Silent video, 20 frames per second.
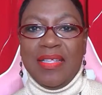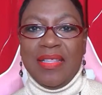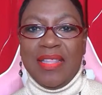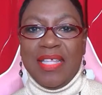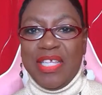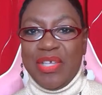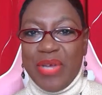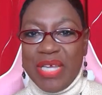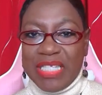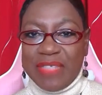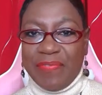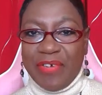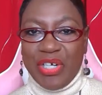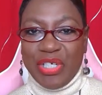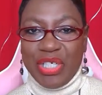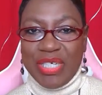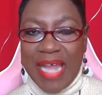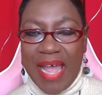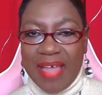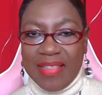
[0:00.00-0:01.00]
the us
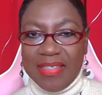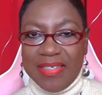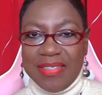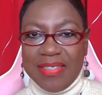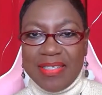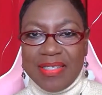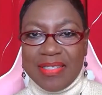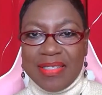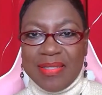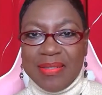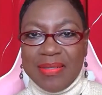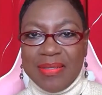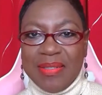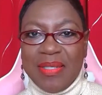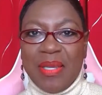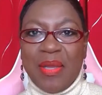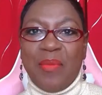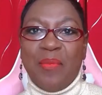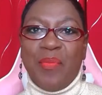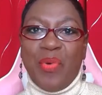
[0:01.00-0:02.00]
virgin islands
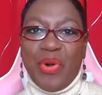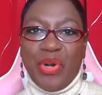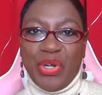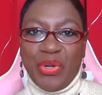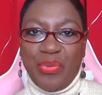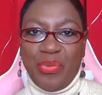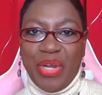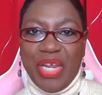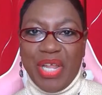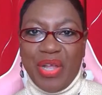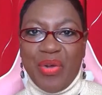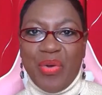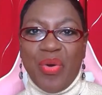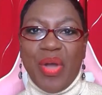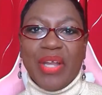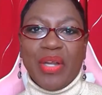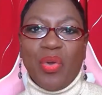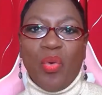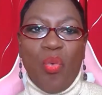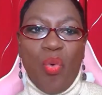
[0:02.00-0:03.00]
puerto rico
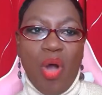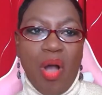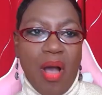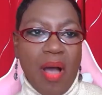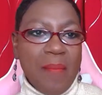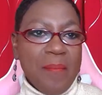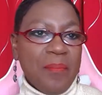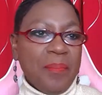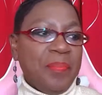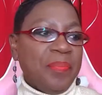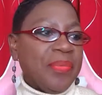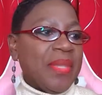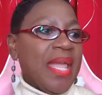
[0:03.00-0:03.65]
and guam